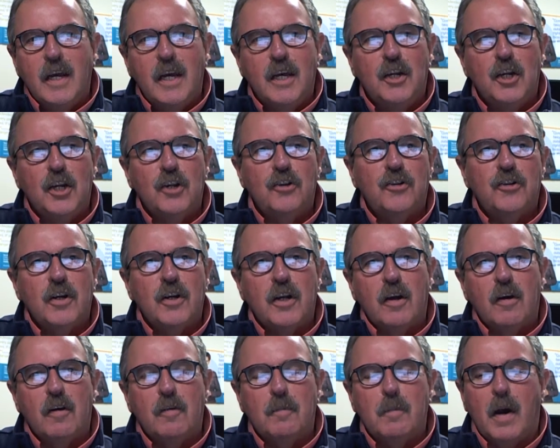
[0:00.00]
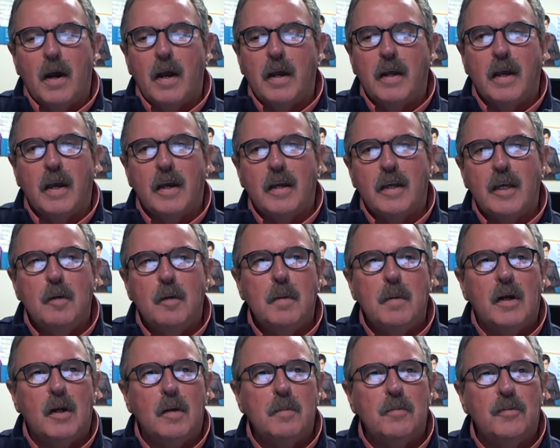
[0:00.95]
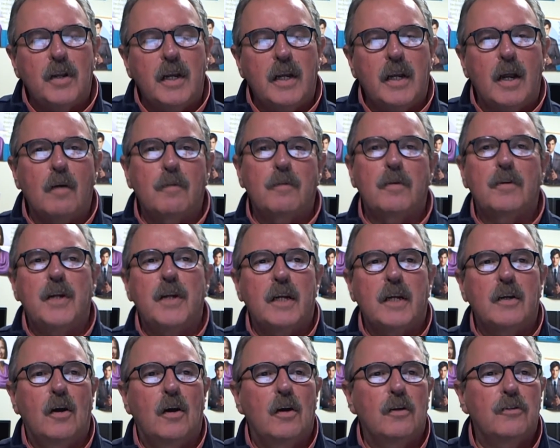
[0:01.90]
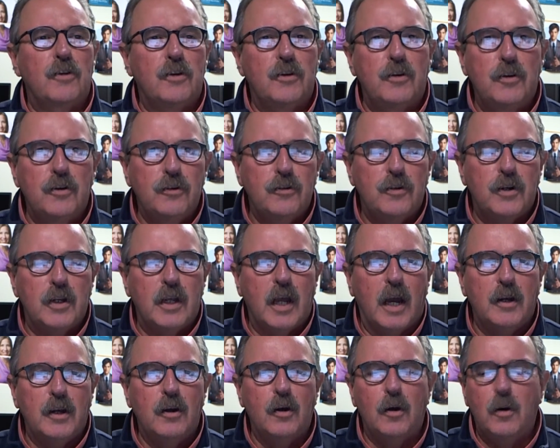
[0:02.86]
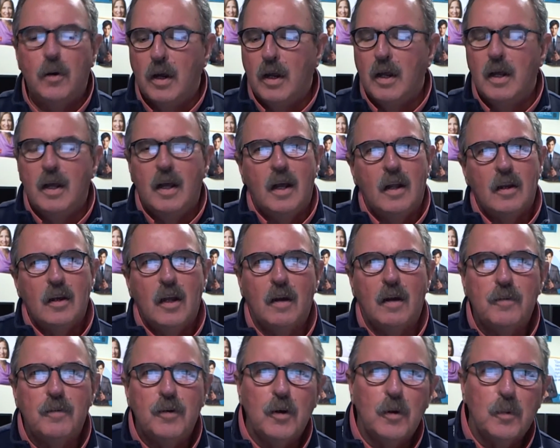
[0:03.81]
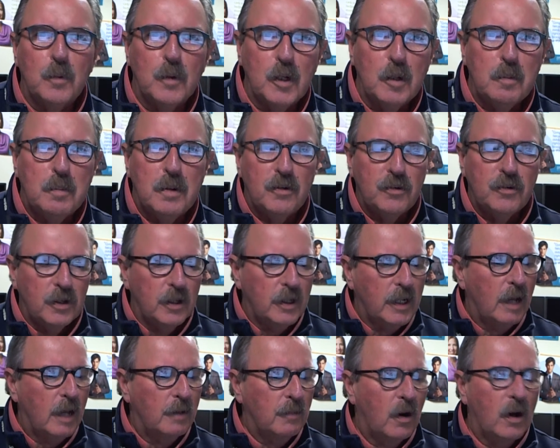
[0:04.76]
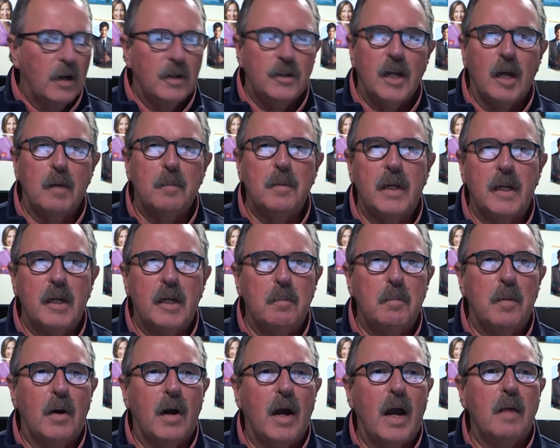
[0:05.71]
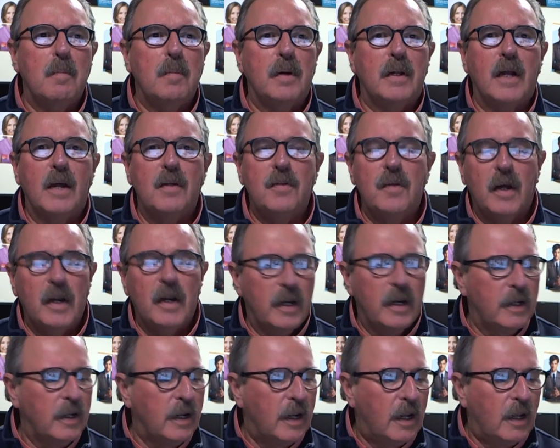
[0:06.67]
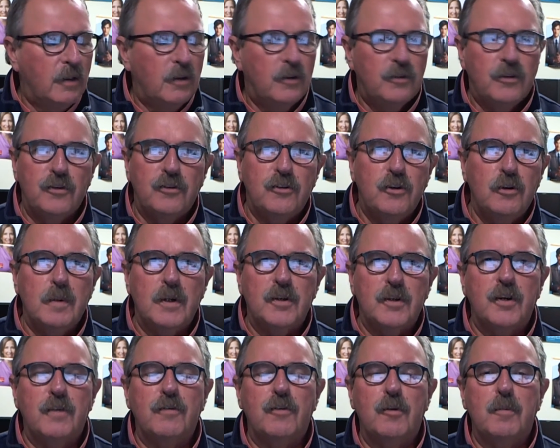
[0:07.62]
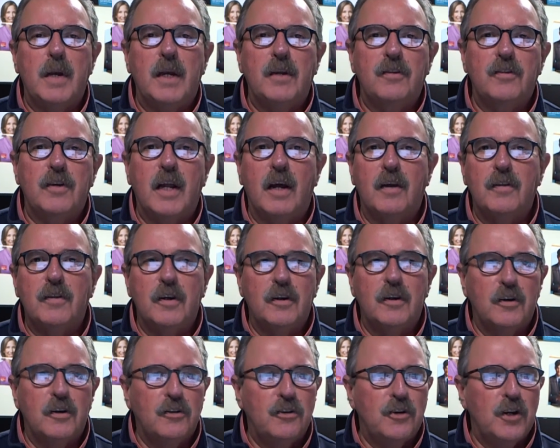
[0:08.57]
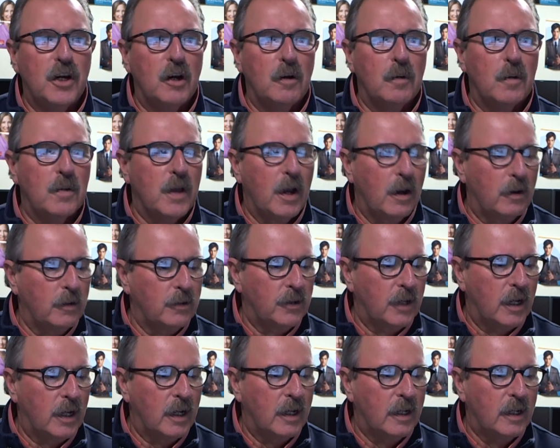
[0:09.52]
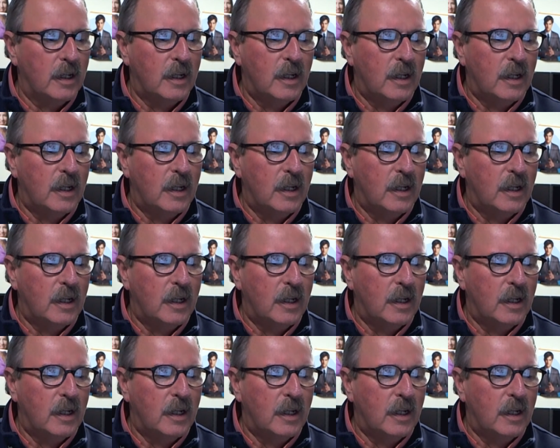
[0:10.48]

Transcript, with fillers: edition of my uh, email I'm sending out for Technology Tuesday. I know a lot of you are really busy and have a hard time getting by, but I thought I'd, there's just too much information out there to share without uh,